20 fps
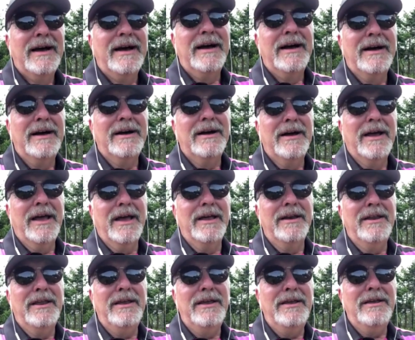
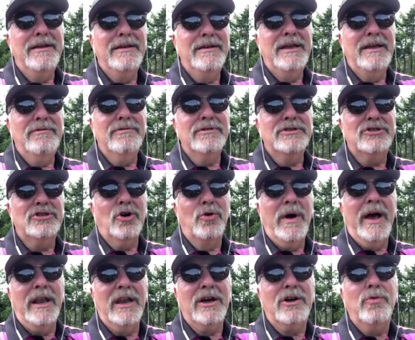And he was
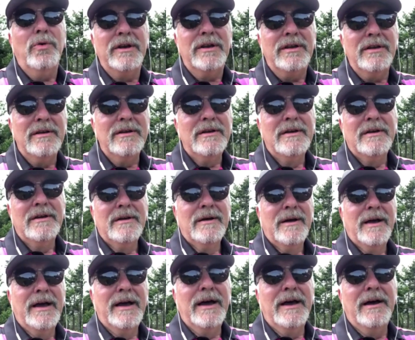so eloquent
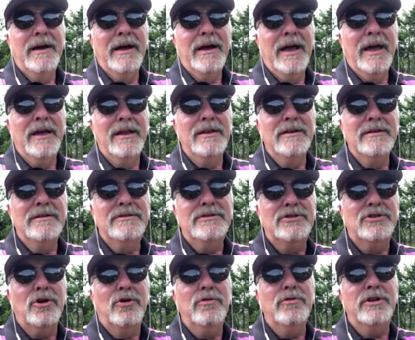and
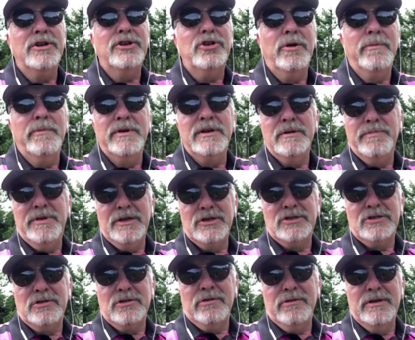so determined to
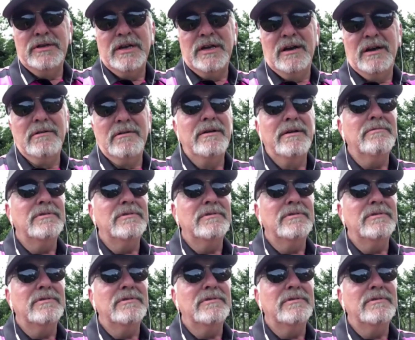be a storyteller.